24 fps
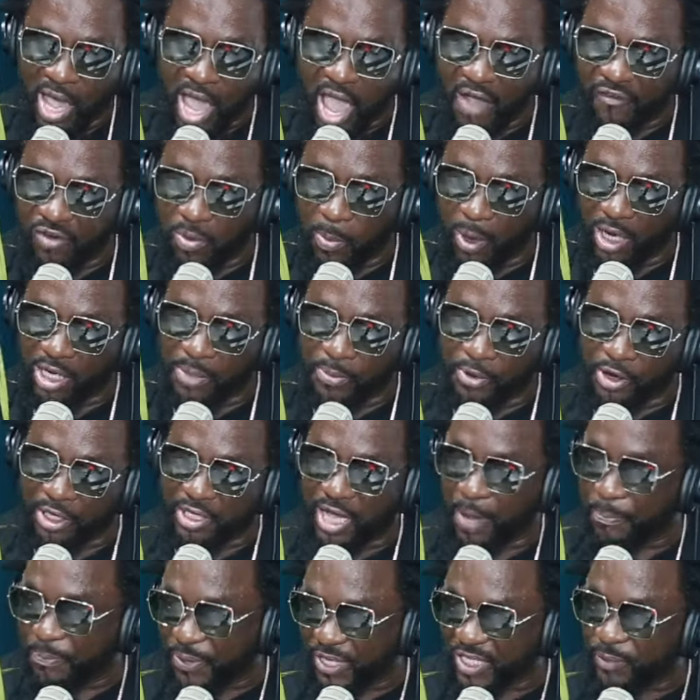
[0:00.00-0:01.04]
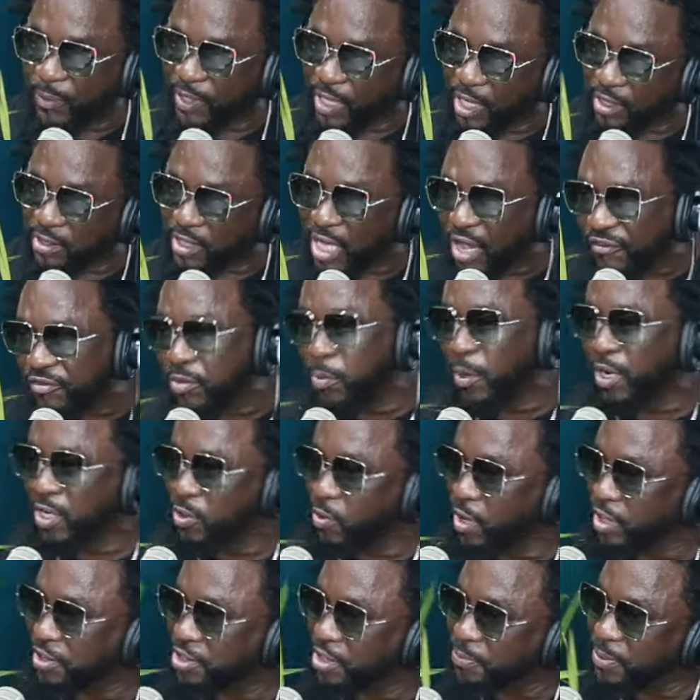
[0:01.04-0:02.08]
everybody break a piece because everybody
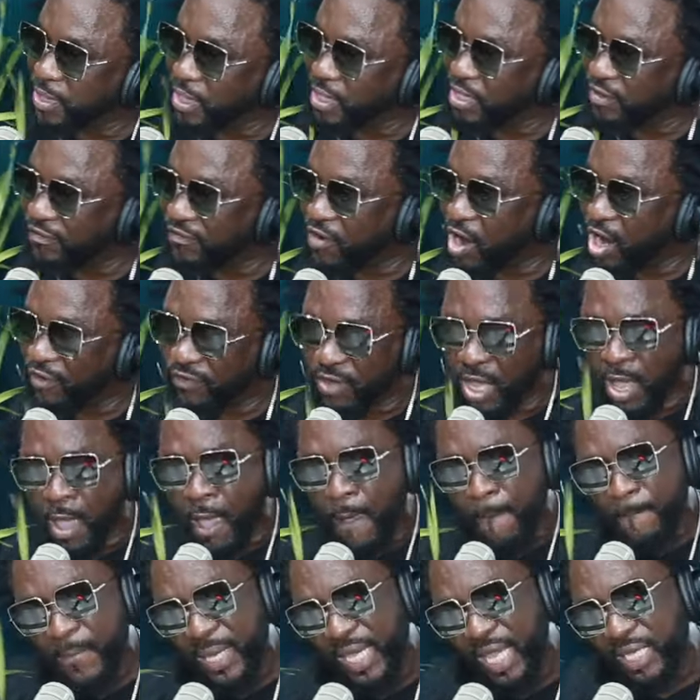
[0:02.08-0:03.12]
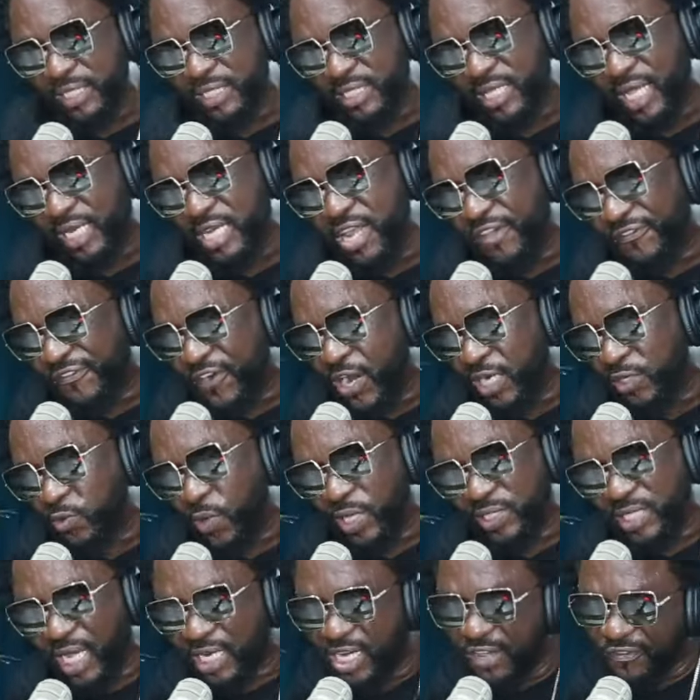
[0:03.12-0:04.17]
wants to be everybody involved. Everybody want a piece. Because yeah, it's yeah. a different way,
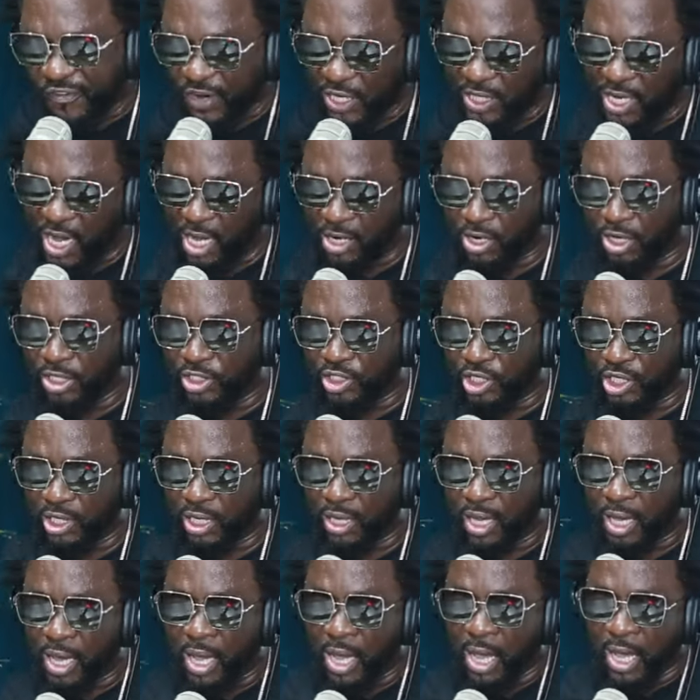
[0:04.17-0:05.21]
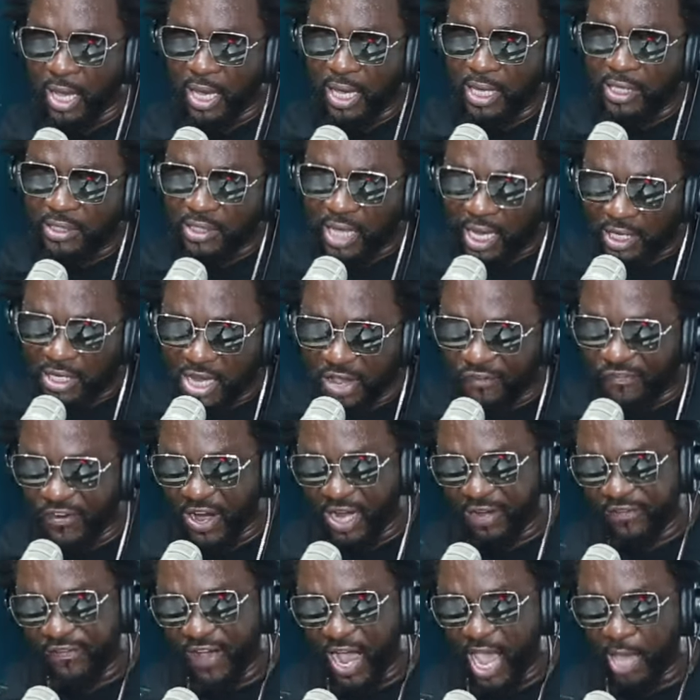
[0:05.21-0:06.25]
it's a different energy. True. It's a
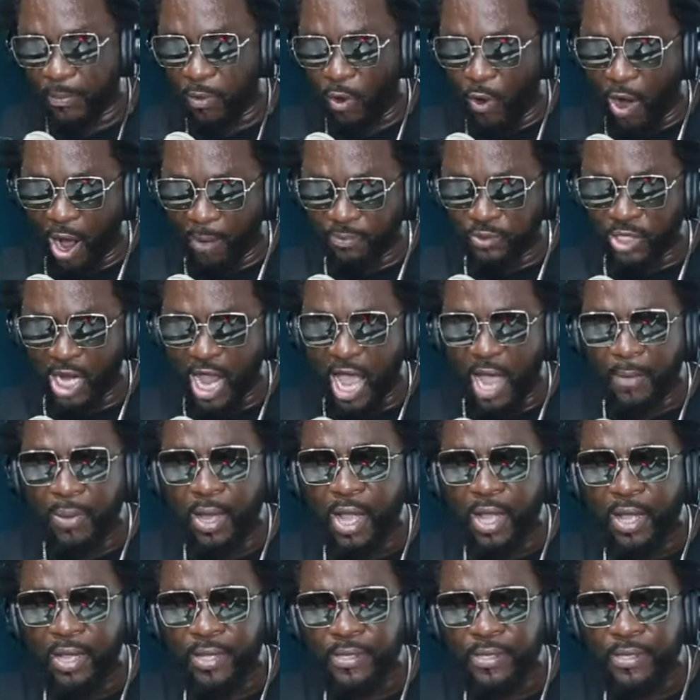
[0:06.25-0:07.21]
different vibe. i to them.